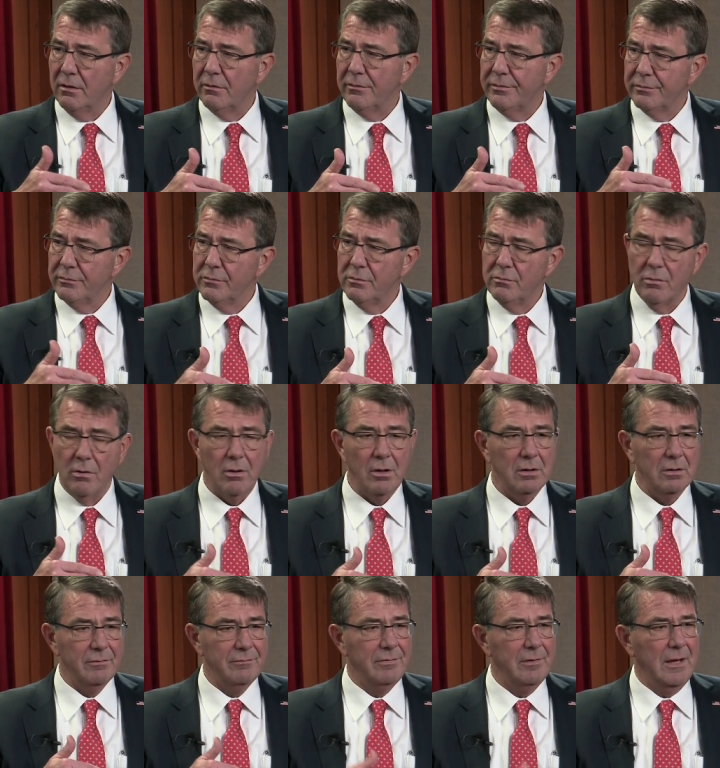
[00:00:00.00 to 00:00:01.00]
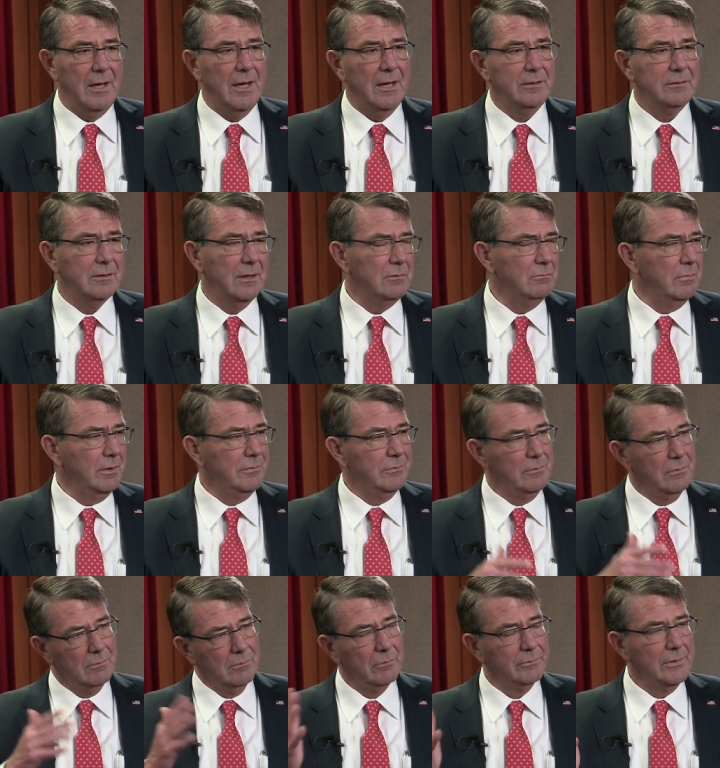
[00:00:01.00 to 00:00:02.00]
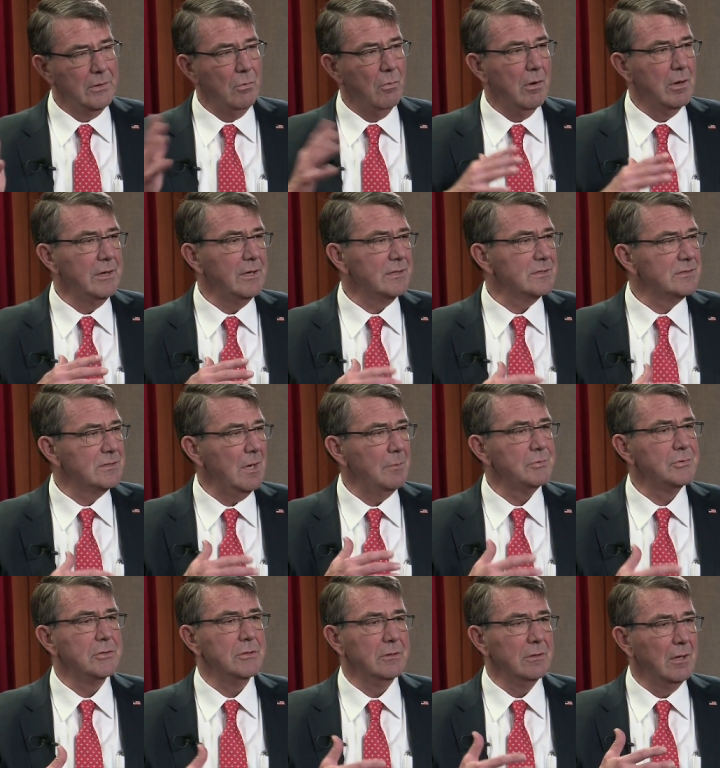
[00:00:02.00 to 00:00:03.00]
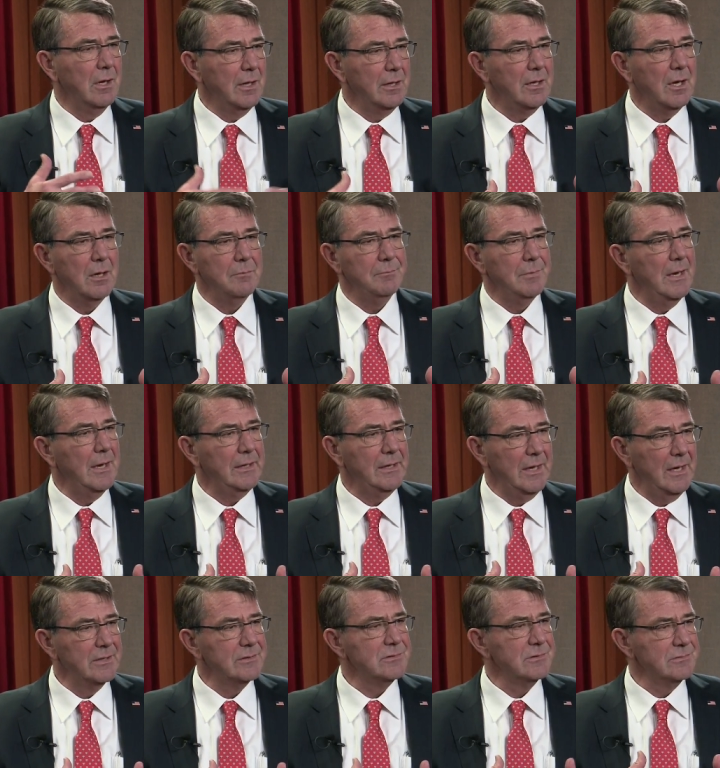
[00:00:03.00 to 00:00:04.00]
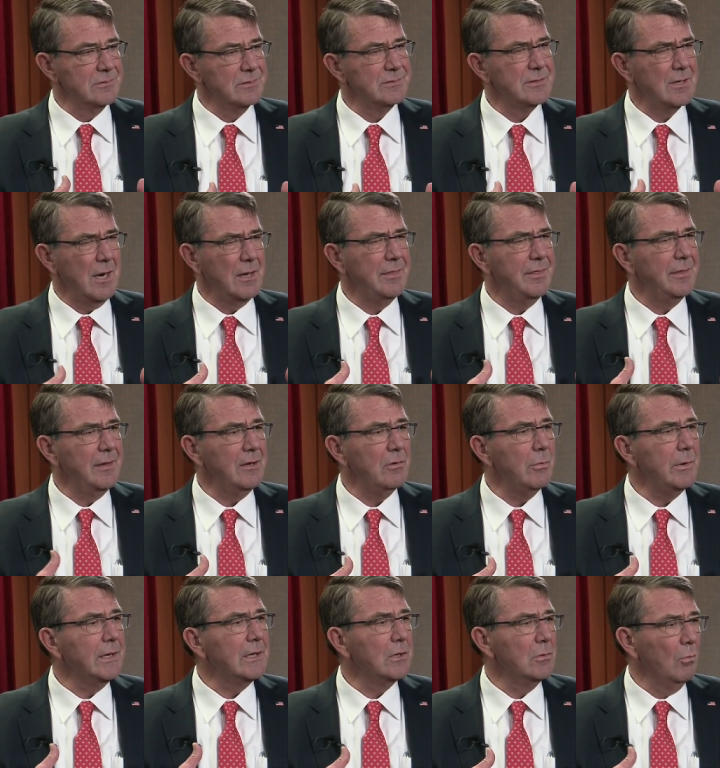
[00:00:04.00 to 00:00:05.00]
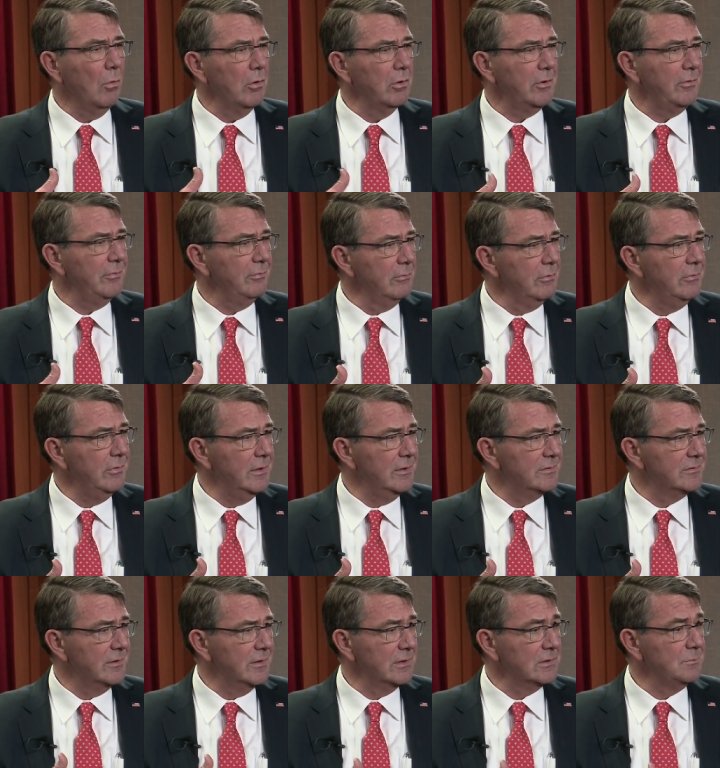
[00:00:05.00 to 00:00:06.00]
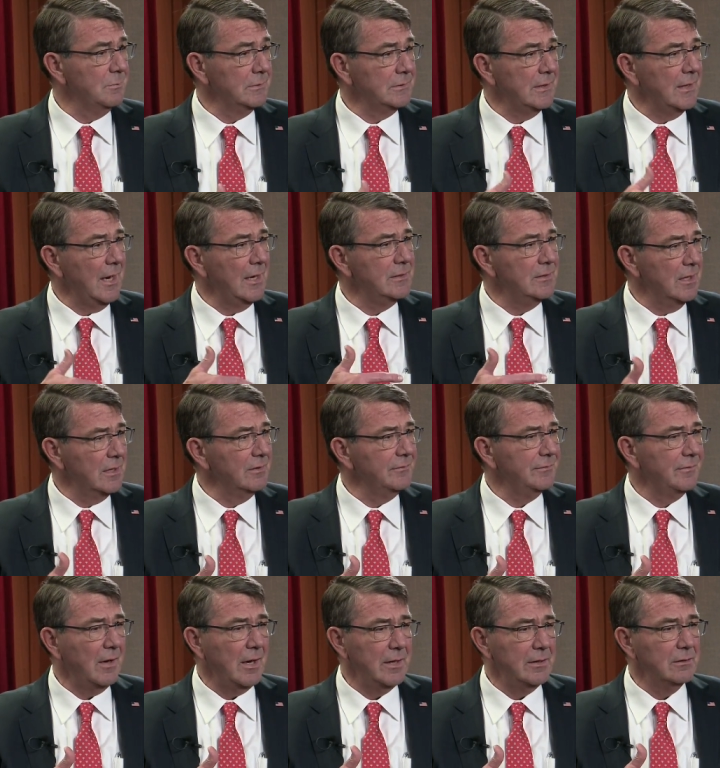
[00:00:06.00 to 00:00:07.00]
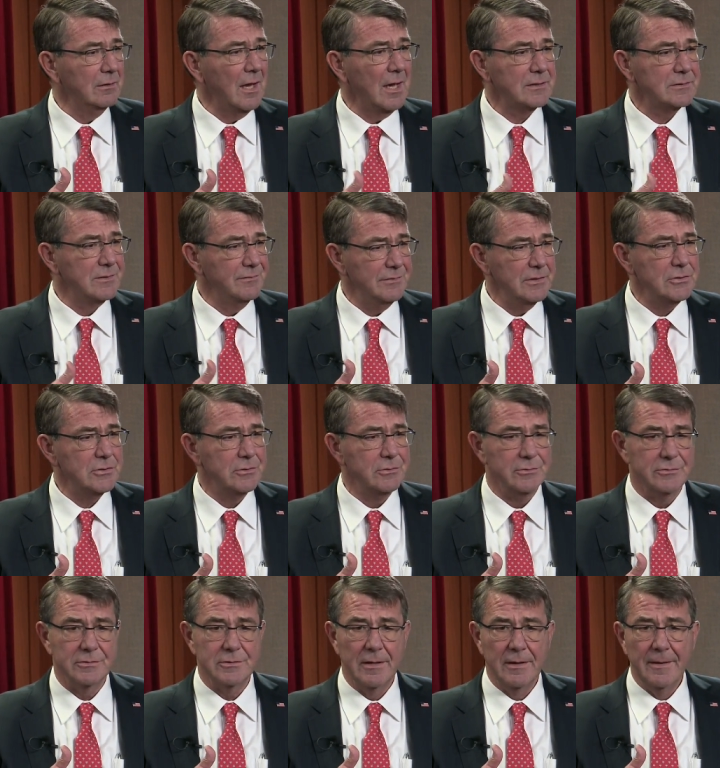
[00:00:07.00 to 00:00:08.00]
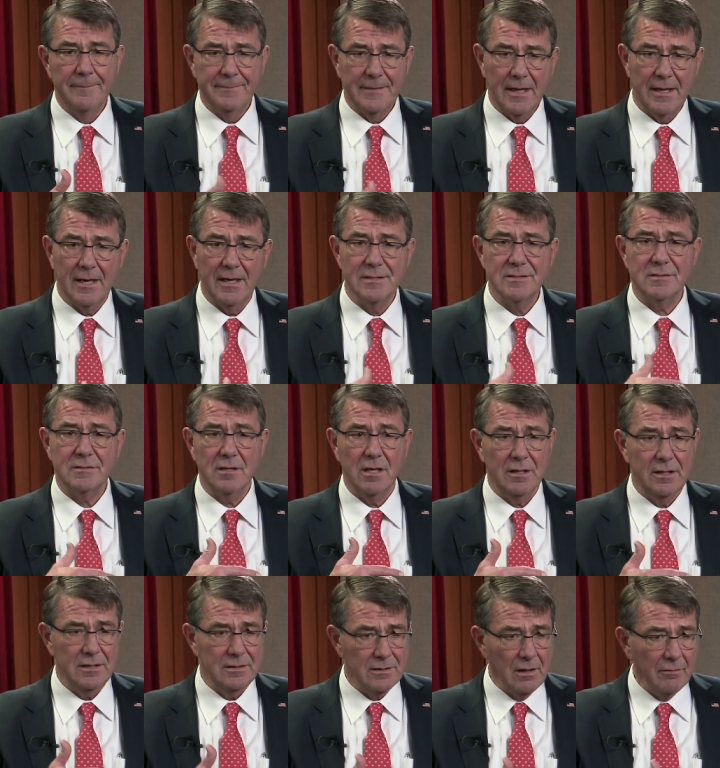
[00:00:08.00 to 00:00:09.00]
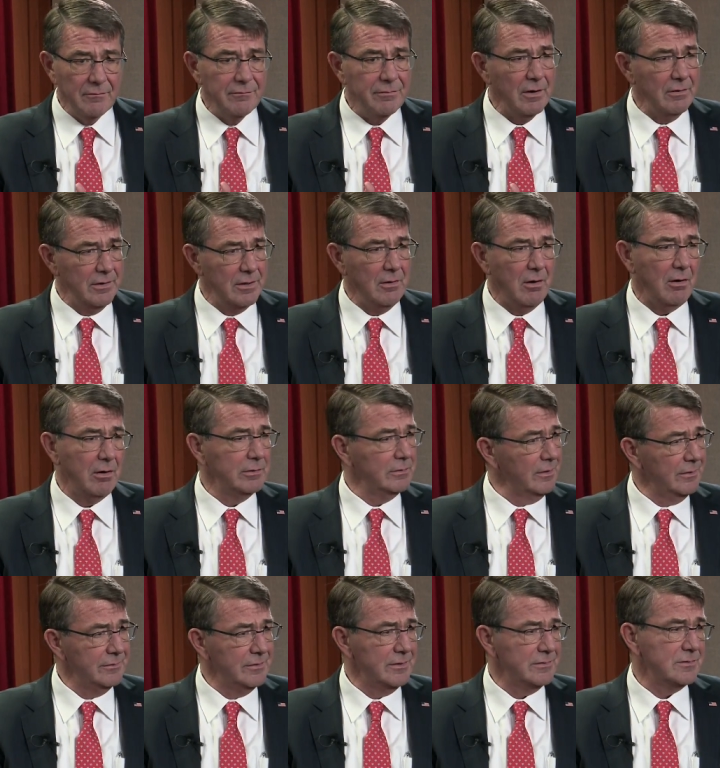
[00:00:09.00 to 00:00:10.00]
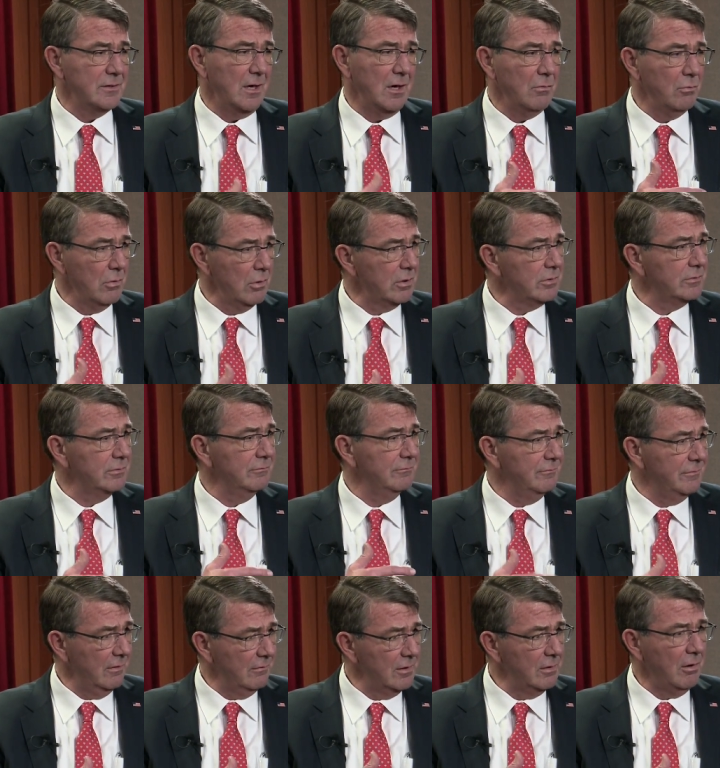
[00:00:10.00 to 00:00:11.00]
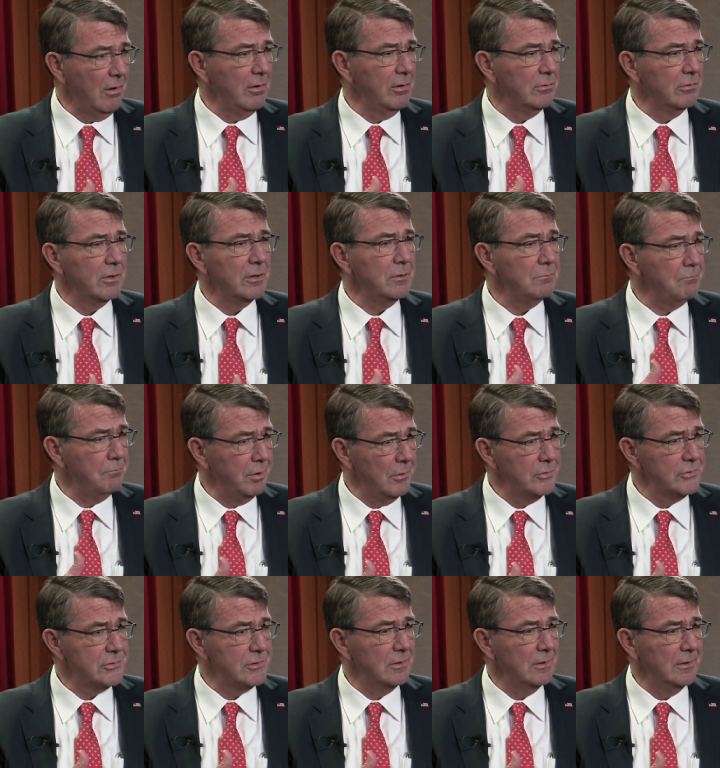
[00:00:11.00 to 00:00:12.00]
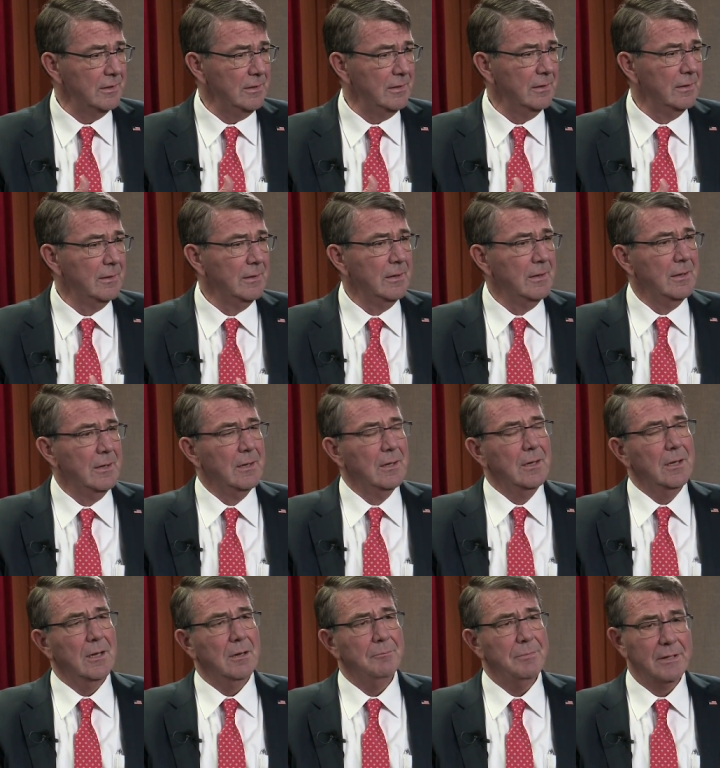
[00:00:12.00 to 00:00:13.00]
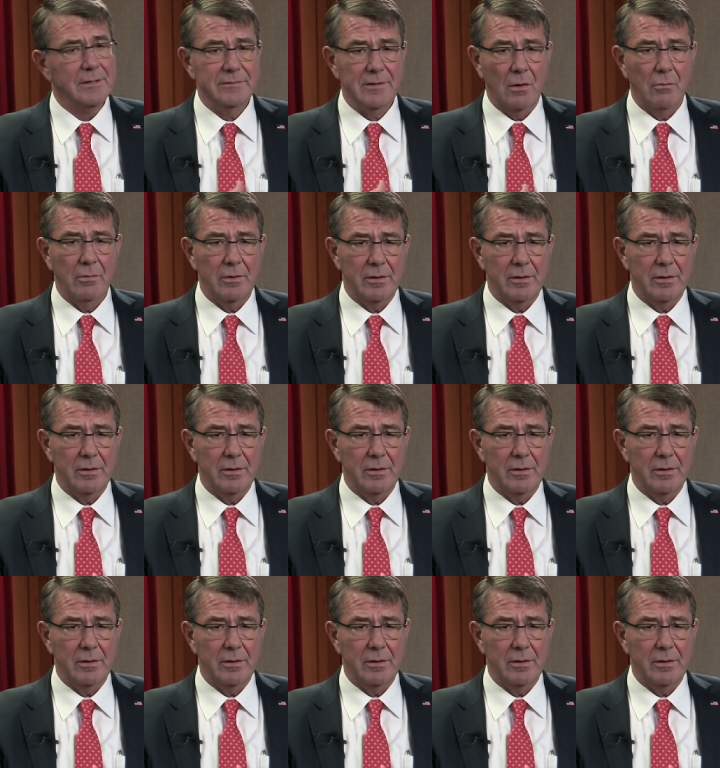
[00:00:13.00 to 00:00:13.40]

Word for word: go through all of that. And with only one exception, I got back answers that said, I think we can work through these things. But they identified lots of issues. And I studied very hard on this, and I worked very hard on it personally um, because I